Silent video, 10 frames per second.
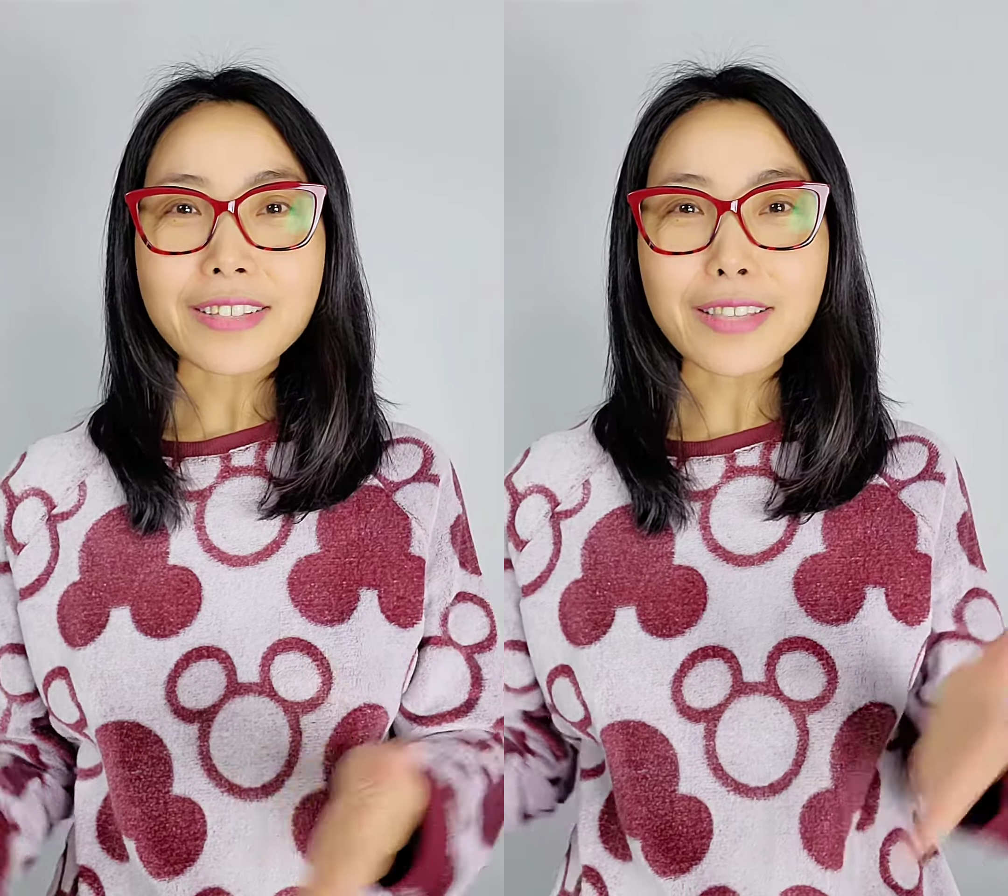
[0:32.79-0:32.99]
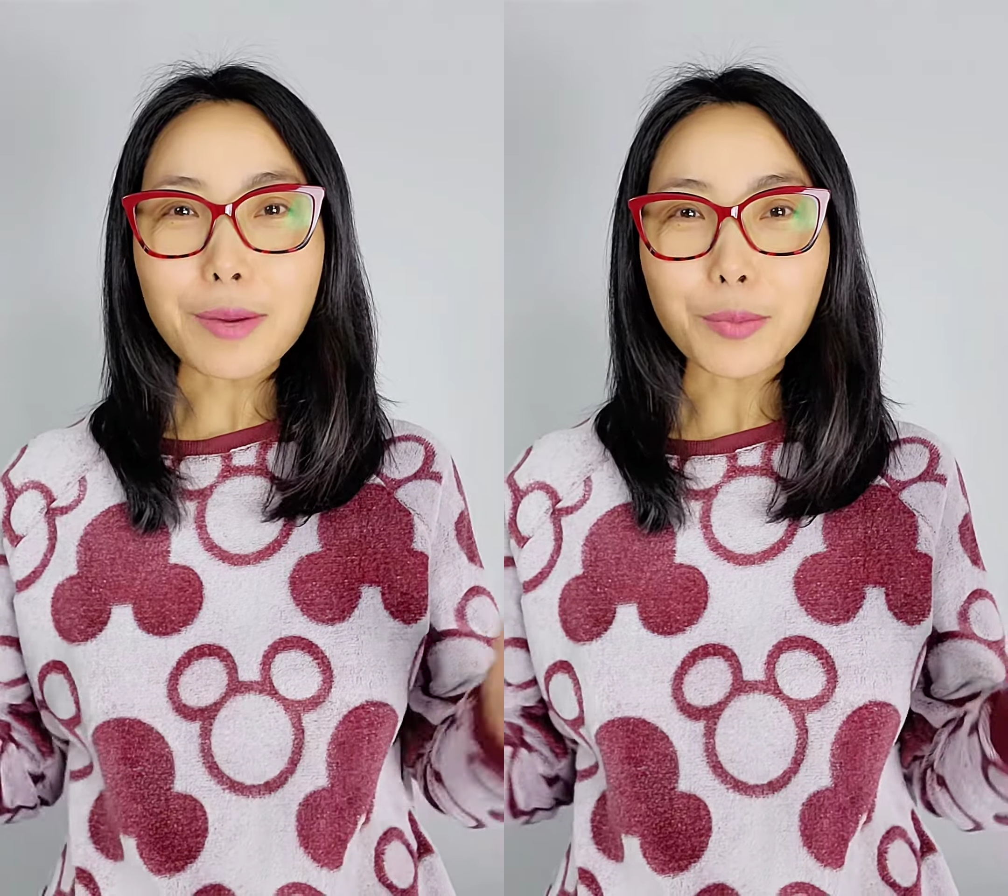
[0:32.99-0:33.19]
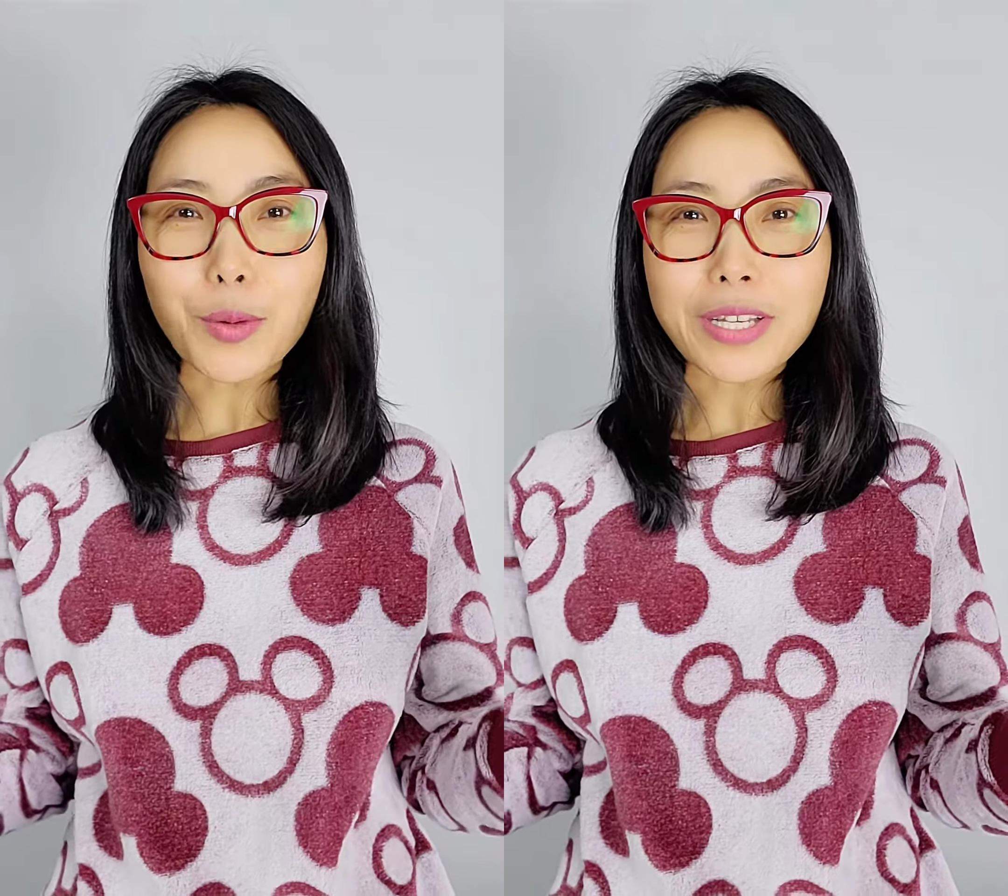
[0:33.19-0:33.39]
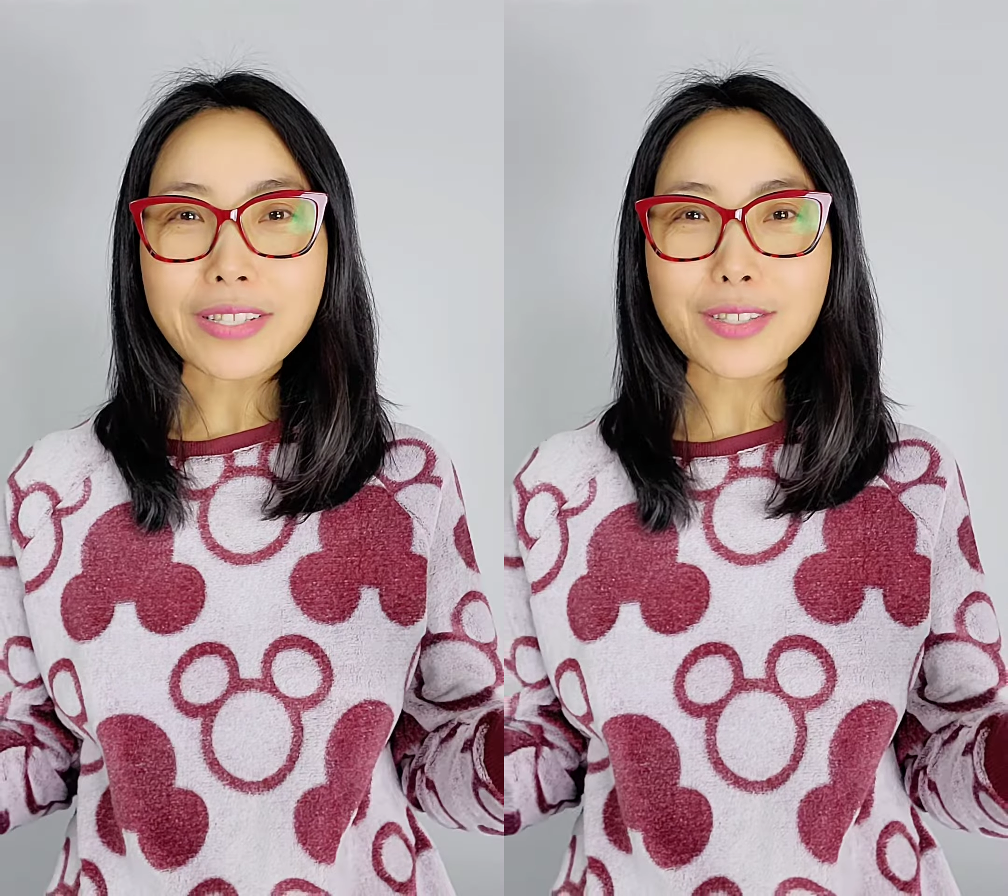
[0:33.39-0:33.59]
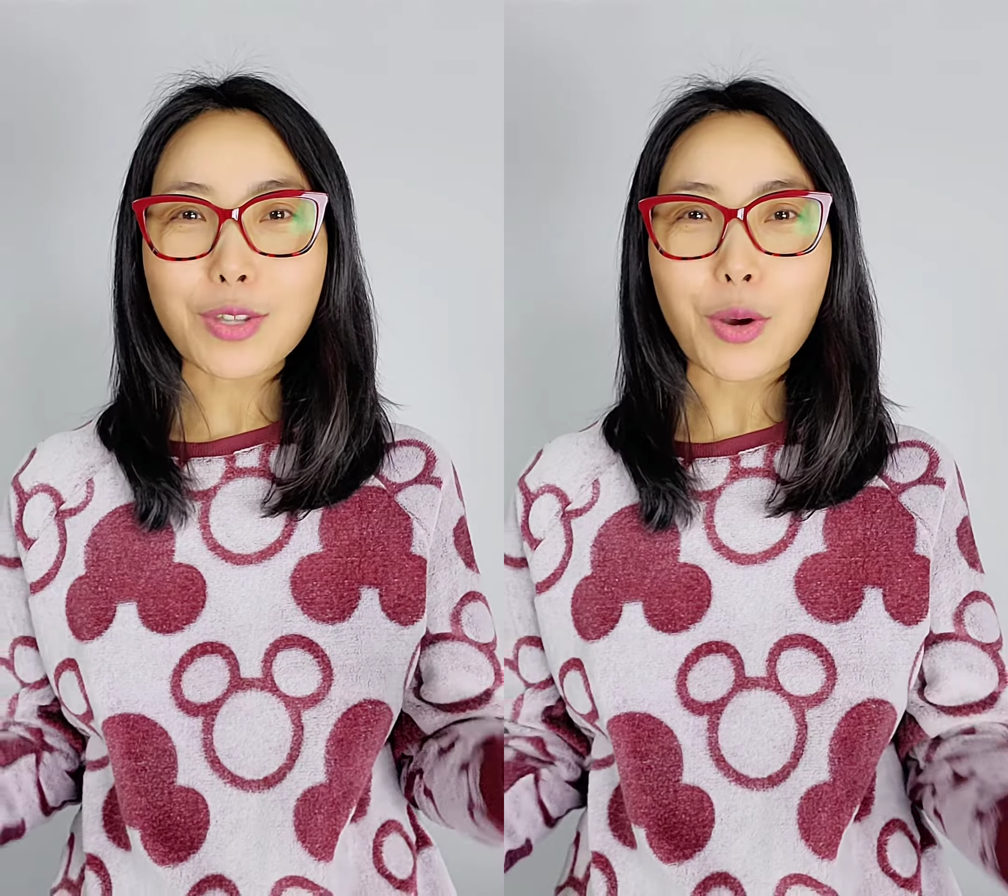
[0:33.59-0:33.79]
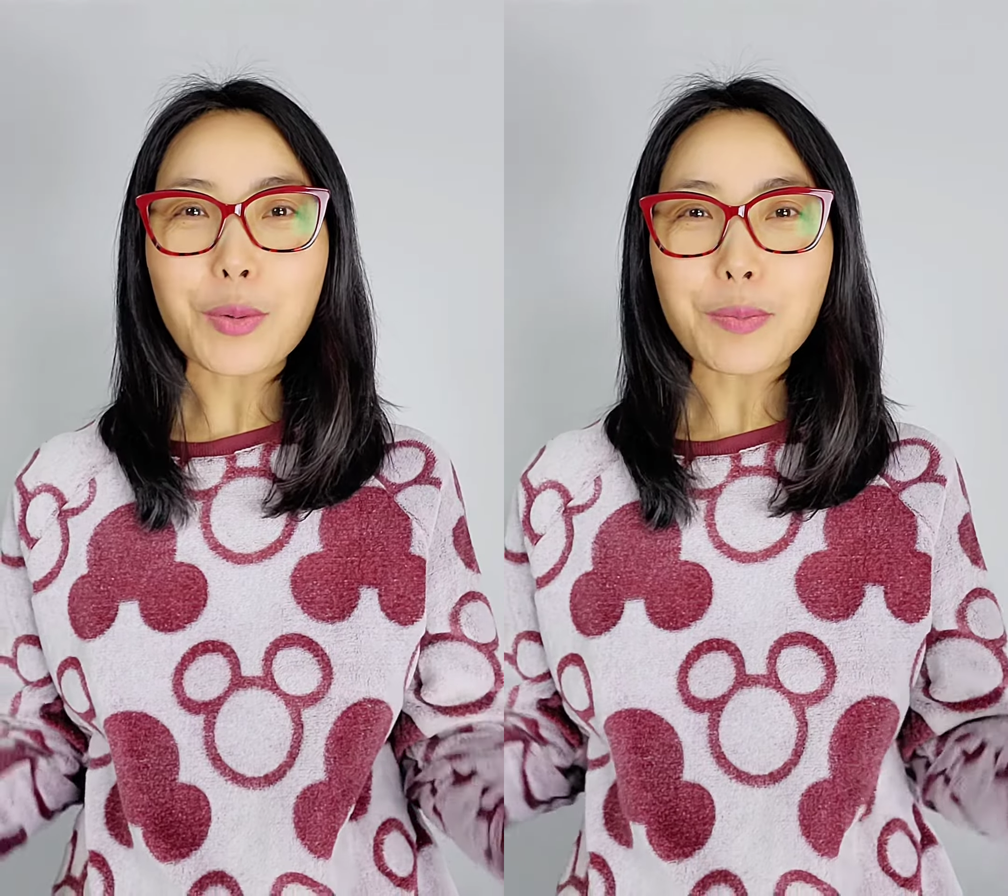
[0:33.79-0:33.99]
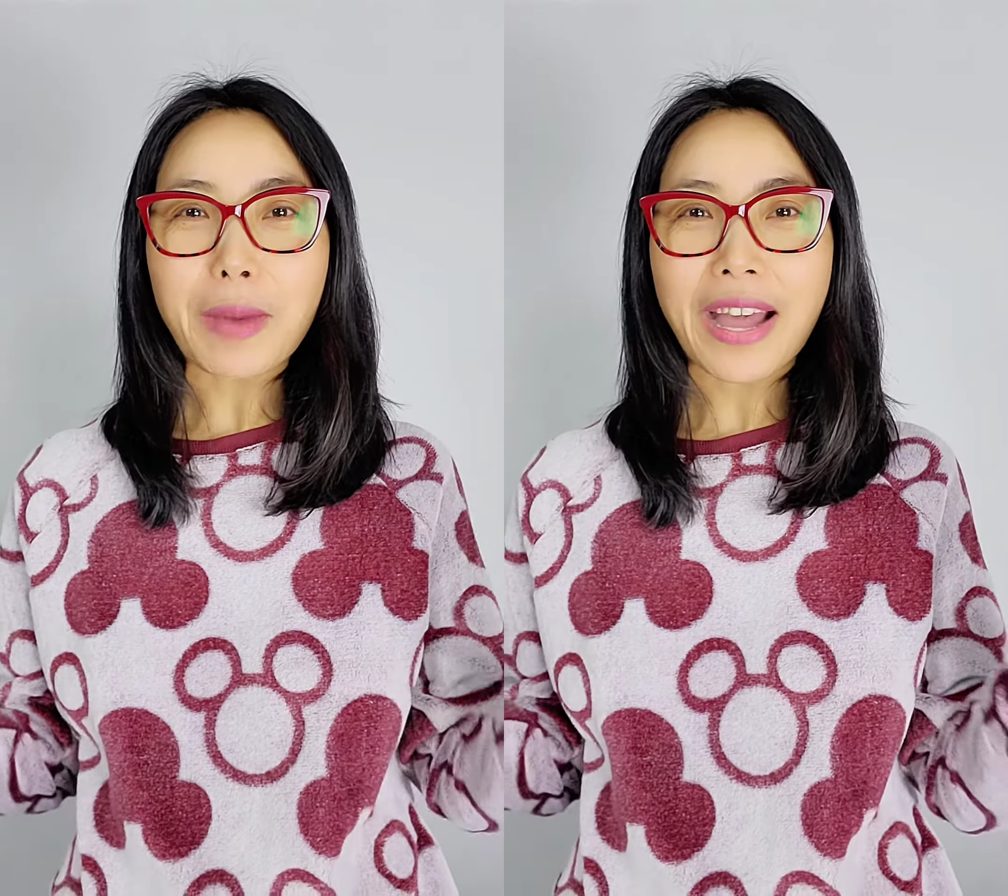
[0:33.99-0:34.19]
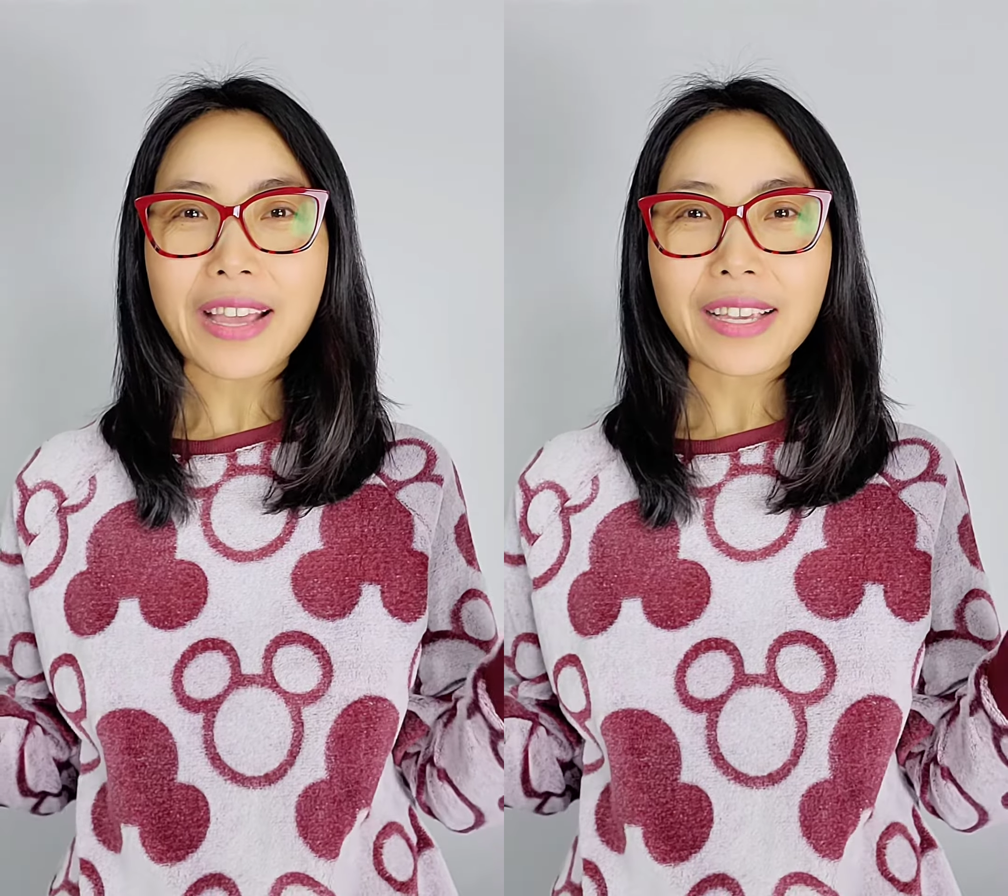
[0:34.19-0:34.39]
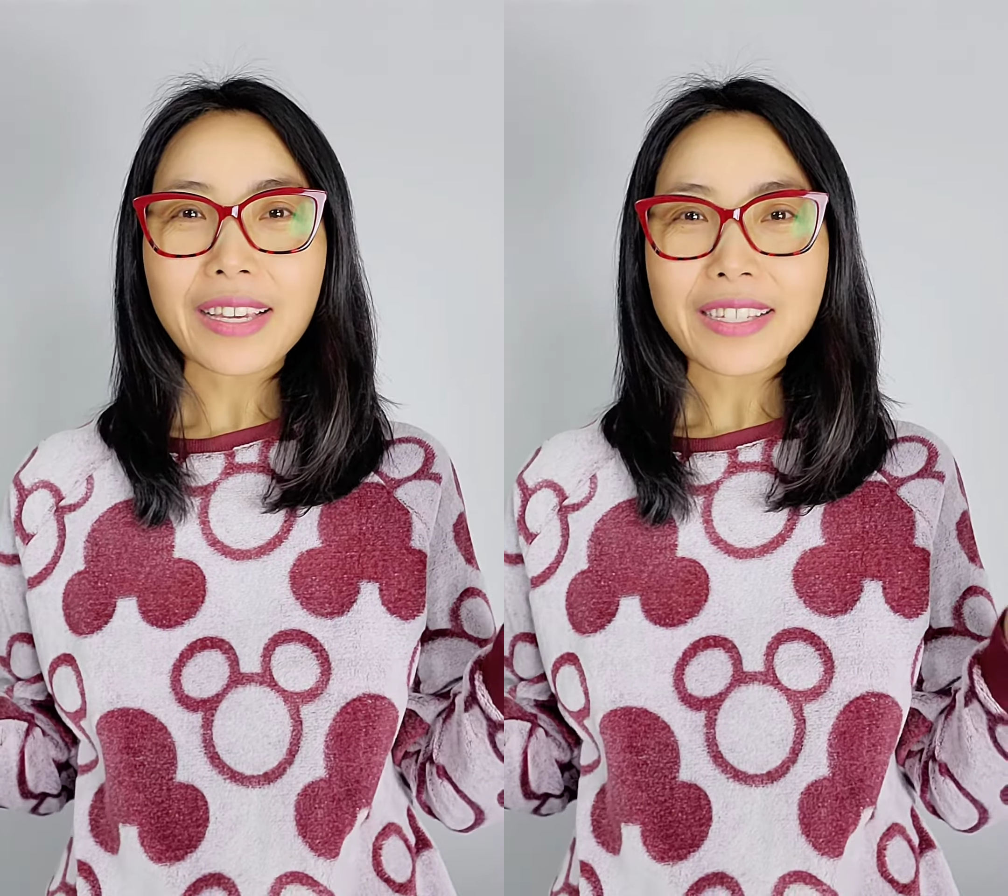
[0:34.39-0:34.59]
someone stole my